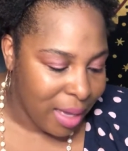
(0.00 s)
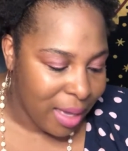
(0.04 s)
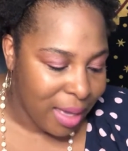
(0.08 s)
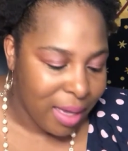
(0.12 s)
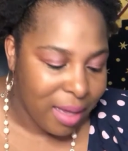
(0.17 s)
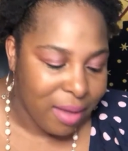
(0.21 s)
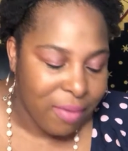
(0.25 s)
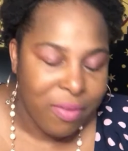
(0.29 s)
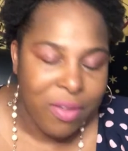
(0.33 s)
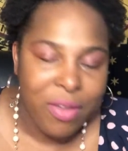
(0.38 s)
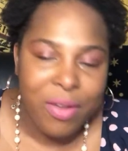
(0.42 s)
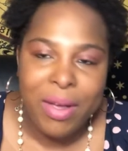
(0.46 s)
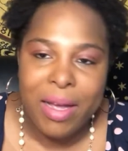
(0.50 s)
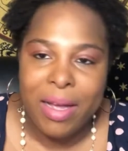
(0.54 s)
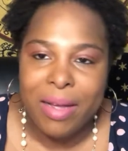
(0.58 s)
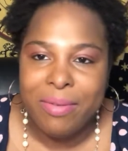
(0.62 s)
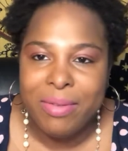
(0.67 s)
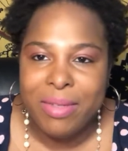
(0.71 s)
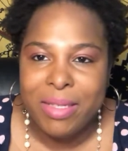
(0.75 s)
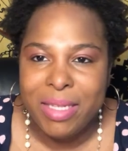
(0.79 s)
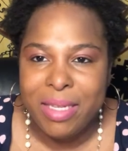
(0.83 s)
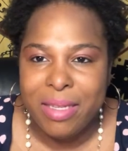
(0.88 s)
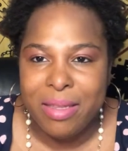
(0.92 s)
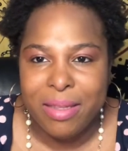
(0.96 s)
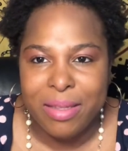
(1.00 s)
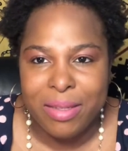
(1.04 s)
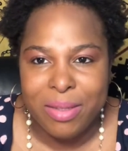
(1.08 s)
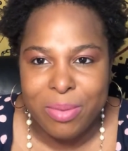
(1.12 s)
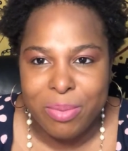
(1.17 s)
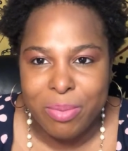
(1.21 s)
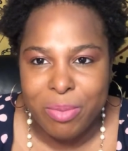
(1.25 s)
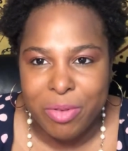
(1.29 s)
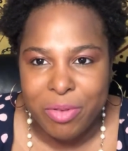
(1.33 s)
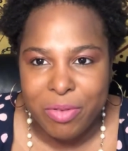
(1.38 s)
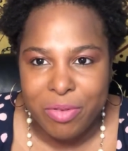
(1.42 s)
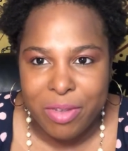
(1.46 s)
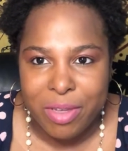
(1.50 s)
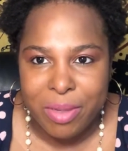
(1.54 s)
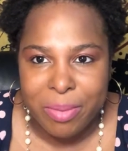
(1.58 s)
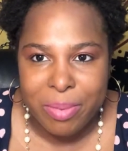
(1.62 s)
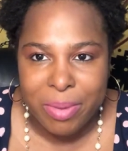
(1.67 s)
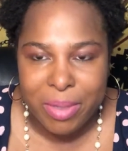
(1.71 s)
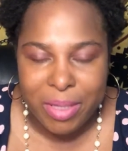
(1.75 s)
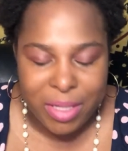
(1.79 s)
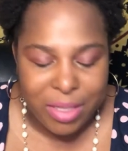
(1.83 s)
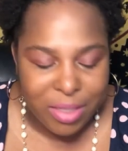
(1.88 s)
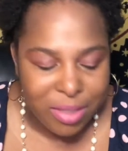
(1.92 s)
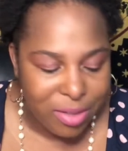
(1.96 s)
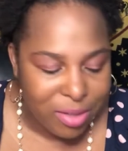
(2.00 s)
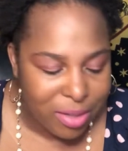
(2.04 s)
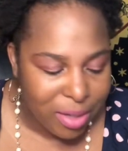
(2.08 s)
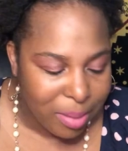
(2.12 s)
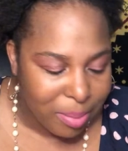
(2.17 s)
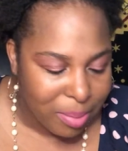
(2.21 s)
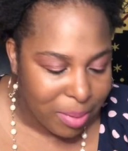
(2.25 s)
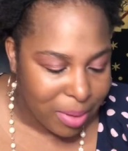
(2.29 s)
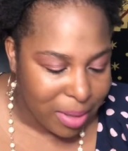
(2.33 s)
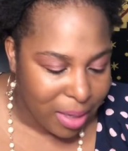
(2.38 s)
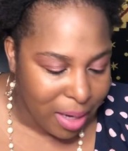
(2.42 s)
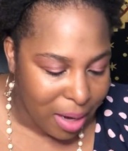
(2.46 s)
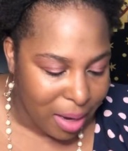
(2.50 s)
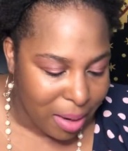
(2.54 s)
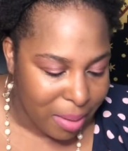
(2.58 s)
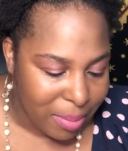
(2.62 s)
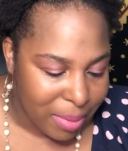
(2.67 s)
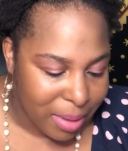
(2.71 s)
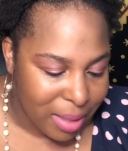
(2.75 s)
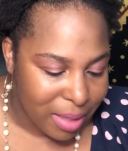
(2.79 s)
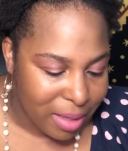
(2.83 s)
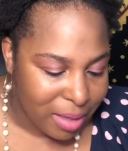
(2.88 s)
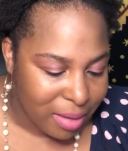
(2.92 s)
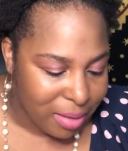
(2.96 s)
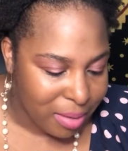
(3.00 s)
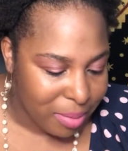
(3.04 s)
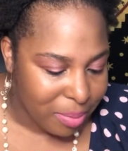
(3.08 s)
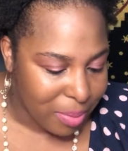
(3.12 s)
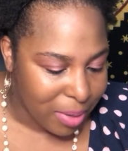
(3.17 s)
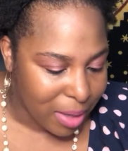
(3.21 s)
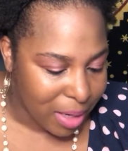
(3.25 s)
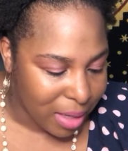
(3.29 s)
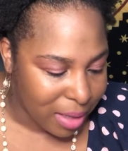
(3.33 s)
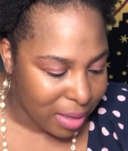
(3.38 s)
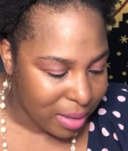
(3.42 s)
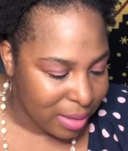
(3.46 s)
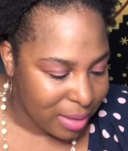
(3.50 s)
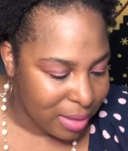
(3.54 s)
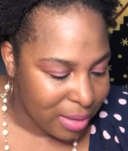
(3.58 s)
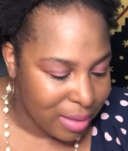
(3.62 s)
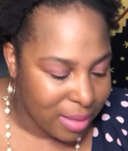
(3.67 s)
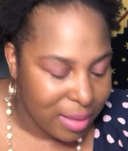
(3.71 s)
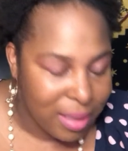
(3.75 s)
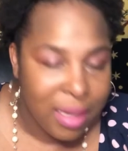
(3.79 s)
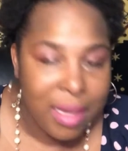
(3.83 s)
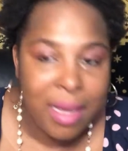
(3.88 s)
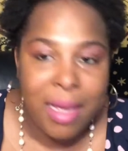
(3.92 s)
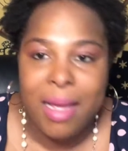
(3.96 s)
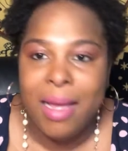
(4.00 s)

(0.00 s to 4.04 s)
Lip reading: If you have seen this movie, please drop a comment in the box